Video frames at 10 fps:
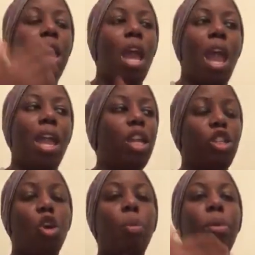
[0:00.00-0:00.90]
and he
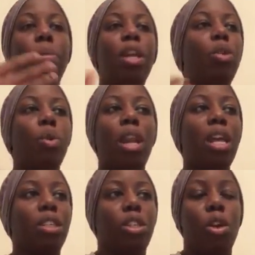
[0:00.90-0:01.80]
told me doing that
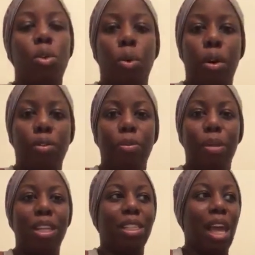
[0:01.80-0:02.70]
is a turn off. But
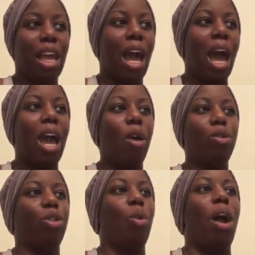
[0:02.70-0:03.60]
it's like, how else
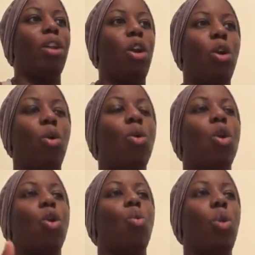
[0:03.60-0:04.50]
do I know
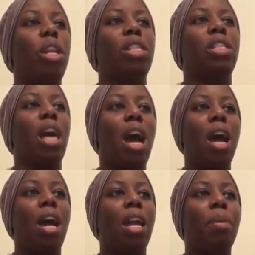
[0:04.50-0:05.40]
when it's
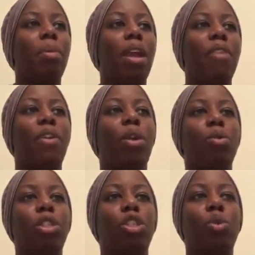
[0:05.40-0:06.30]
time if I don't
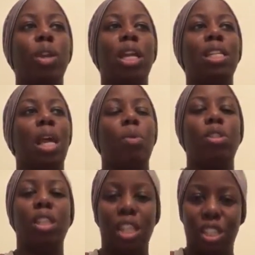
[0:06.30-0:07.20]
just do it? And he's like, well,
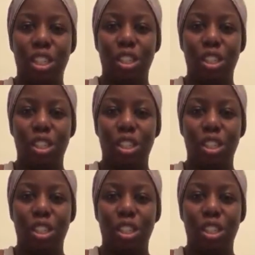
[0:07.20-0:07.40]
let's just